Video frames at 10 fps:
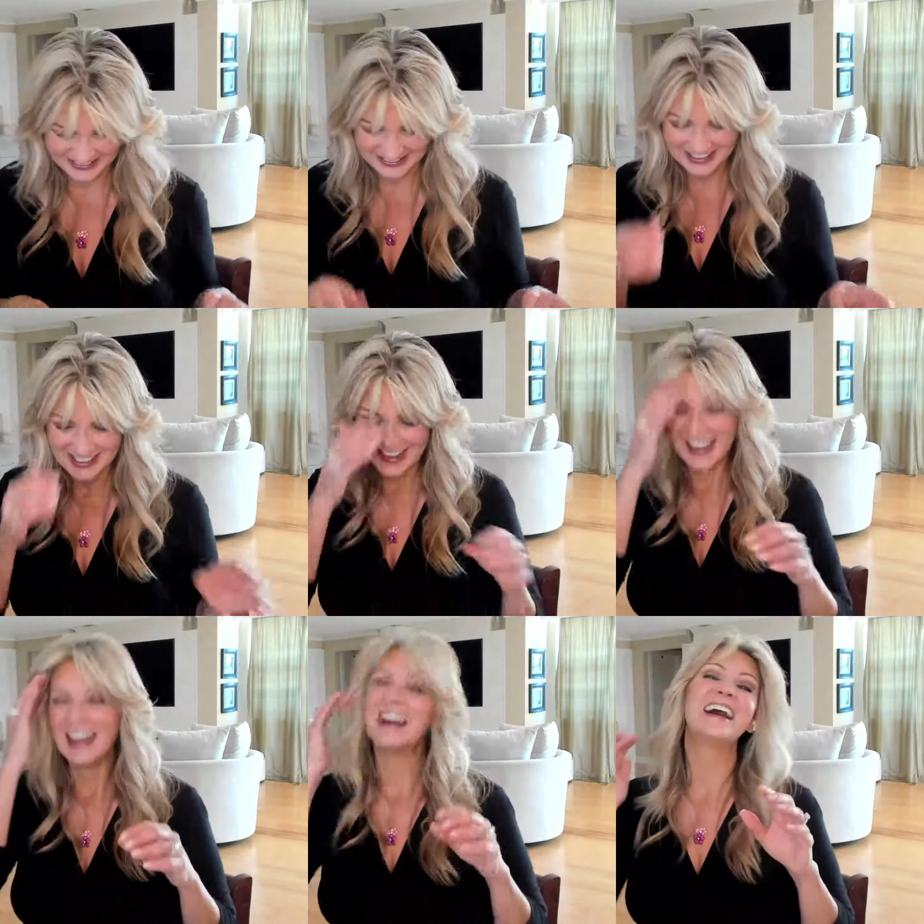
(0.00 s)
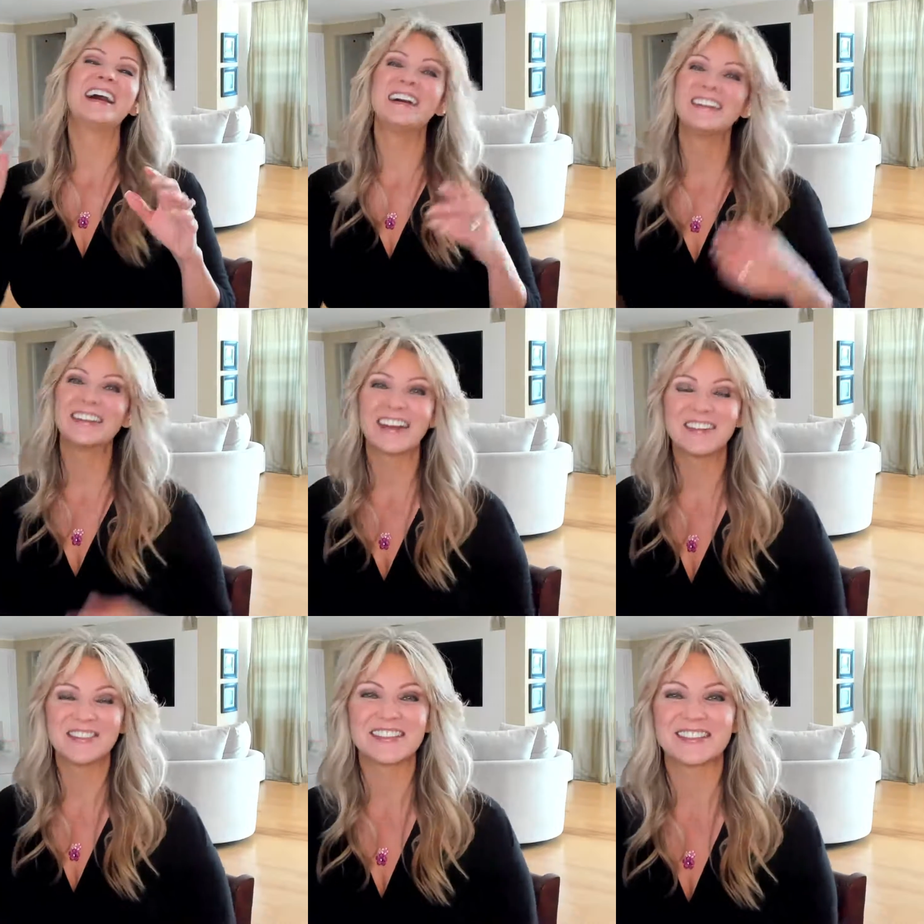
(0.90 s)
Oh, a great
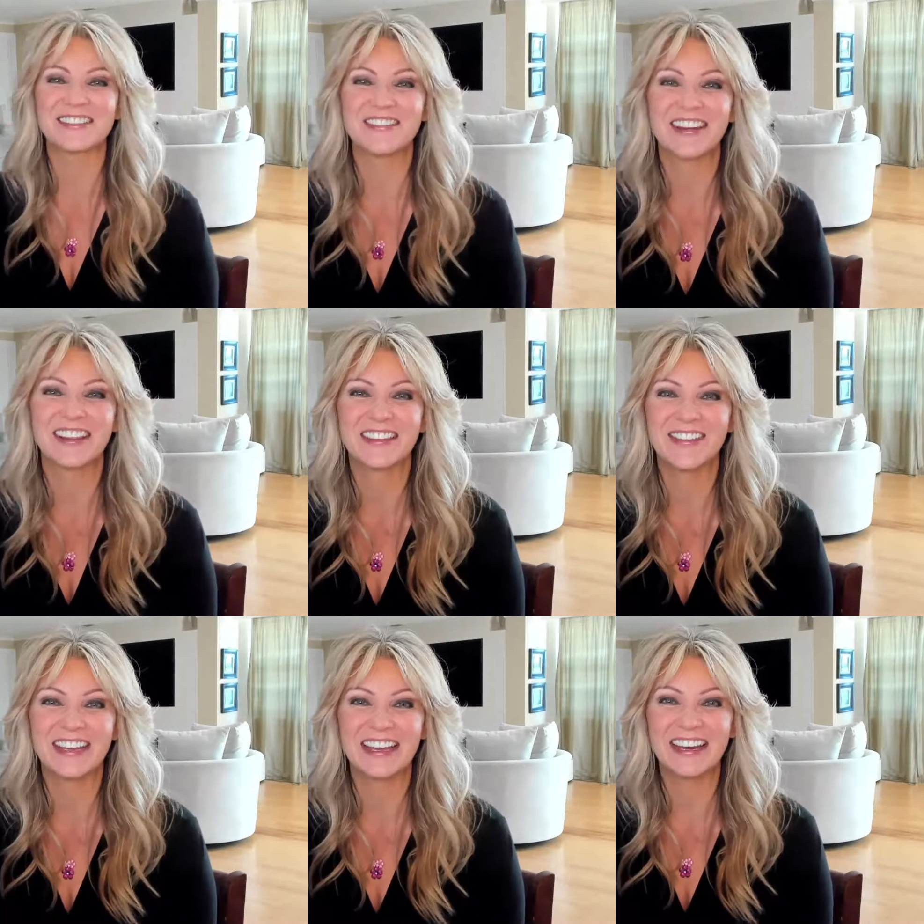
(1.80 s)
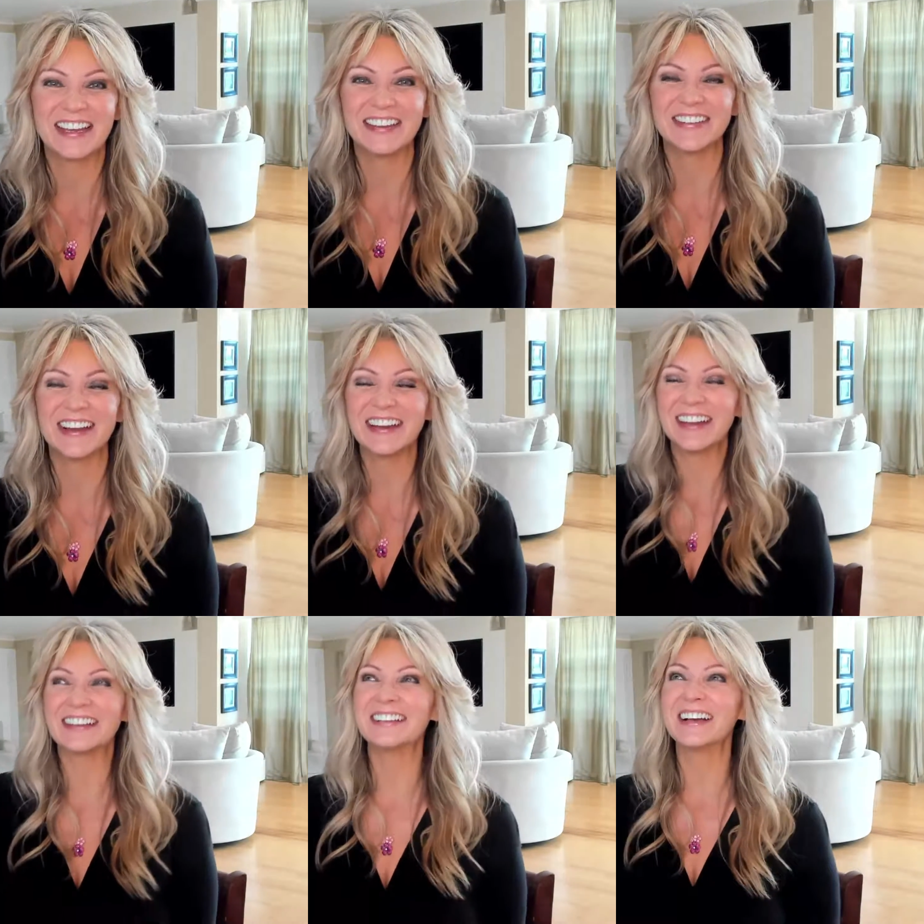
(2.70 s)
positioning right at the beginning, right?
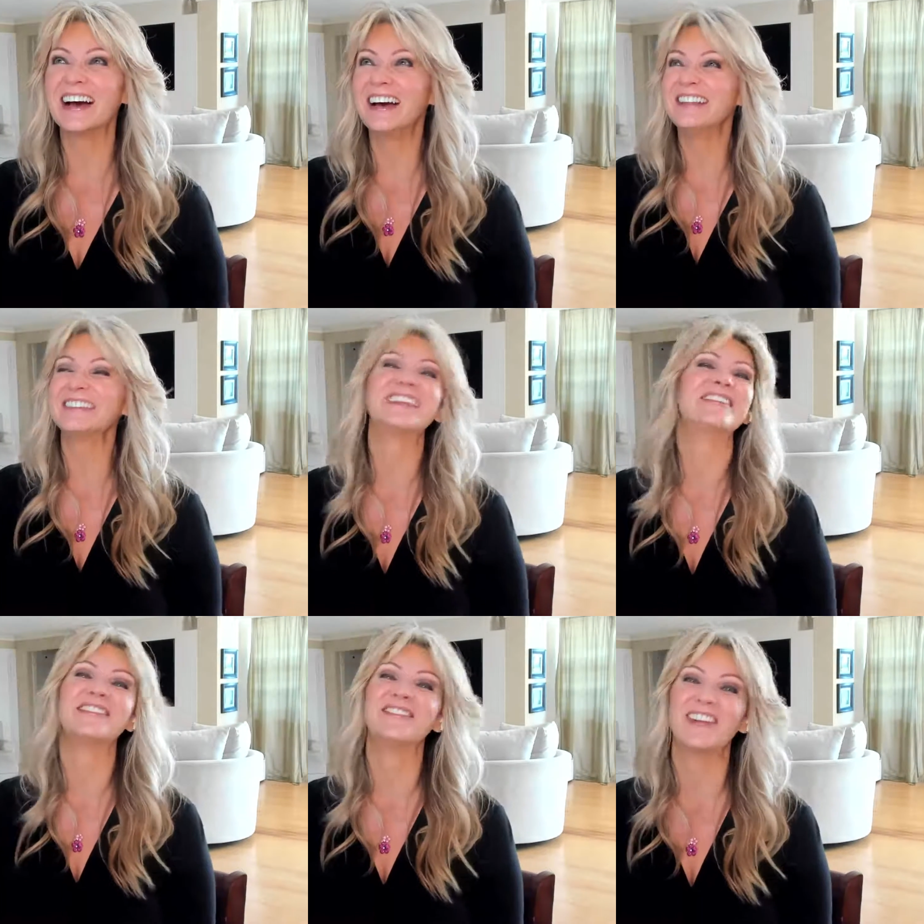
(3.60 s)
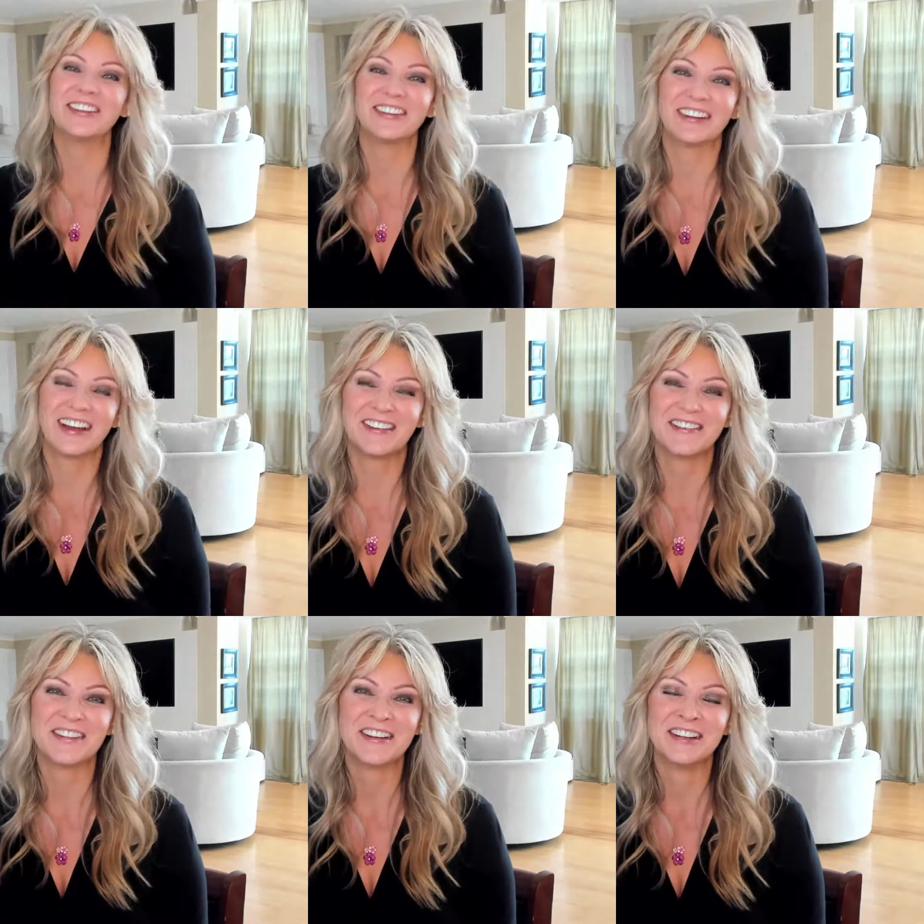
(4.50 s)
I love the wonder of
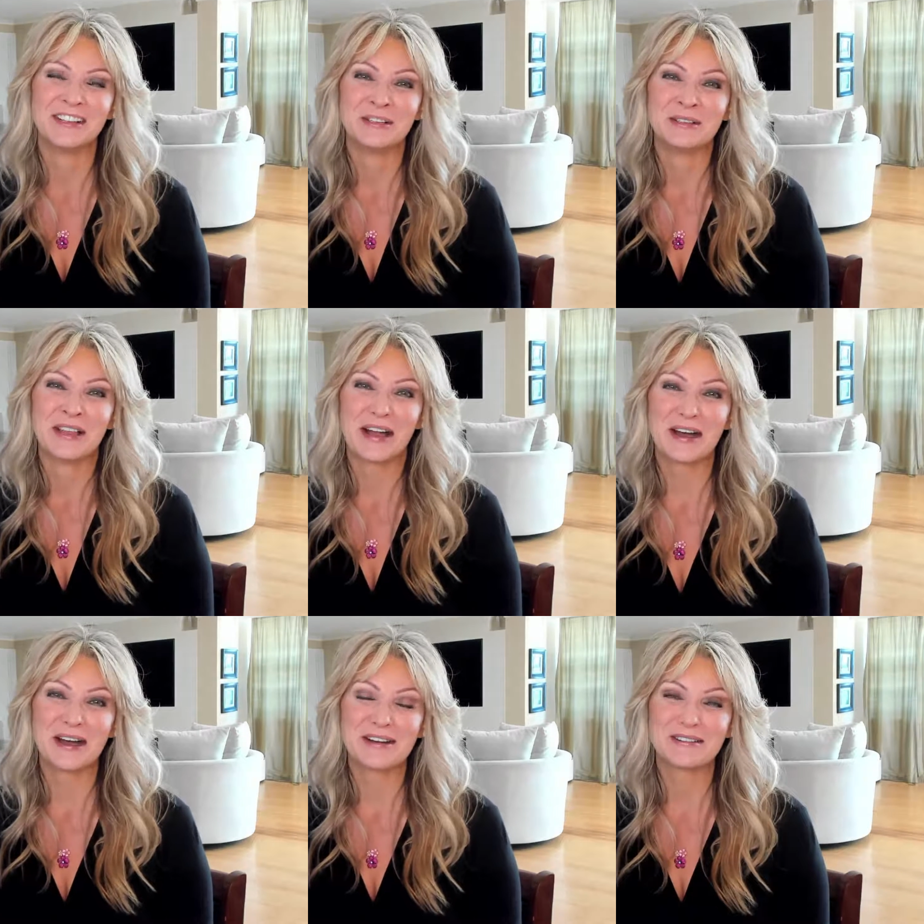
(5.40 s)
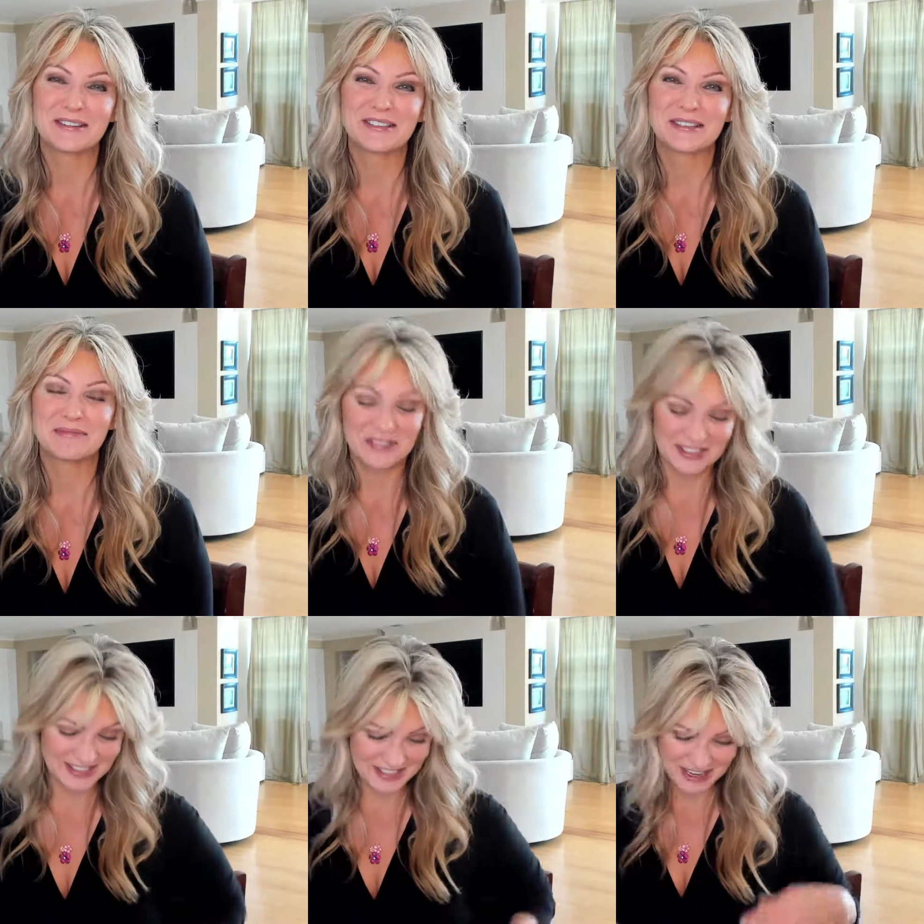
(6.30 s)

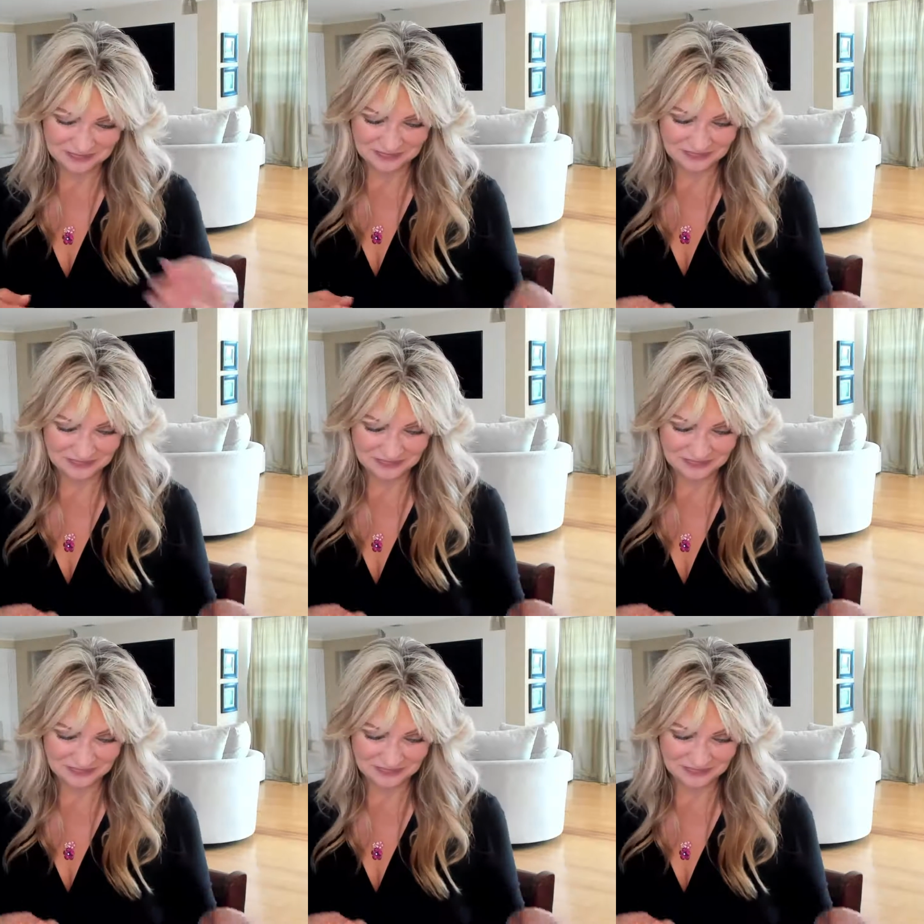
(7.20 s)
simplicity.